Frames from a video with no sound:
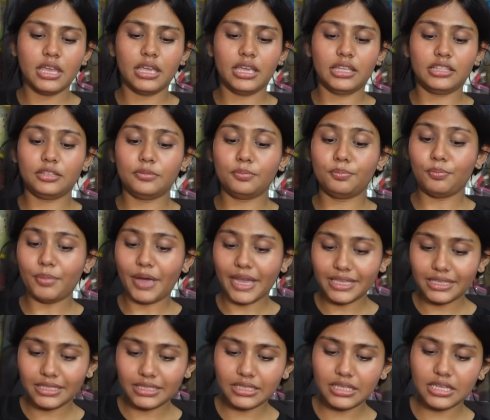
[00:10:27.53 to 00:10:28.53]
It's
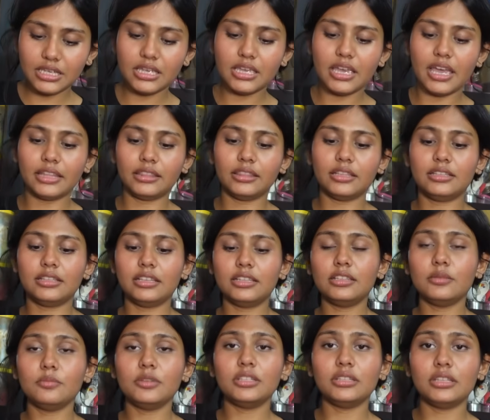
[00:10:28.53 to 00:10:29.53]
spicy, and the
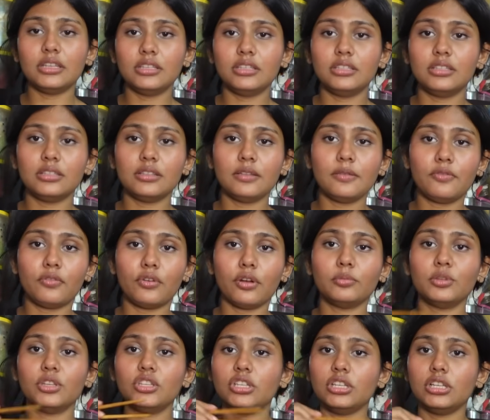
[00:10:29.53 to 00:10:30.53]
sesame seeds from
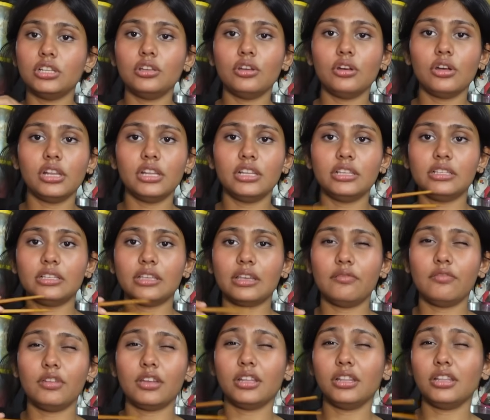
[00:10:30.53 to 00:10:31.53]
the chili oil is giving a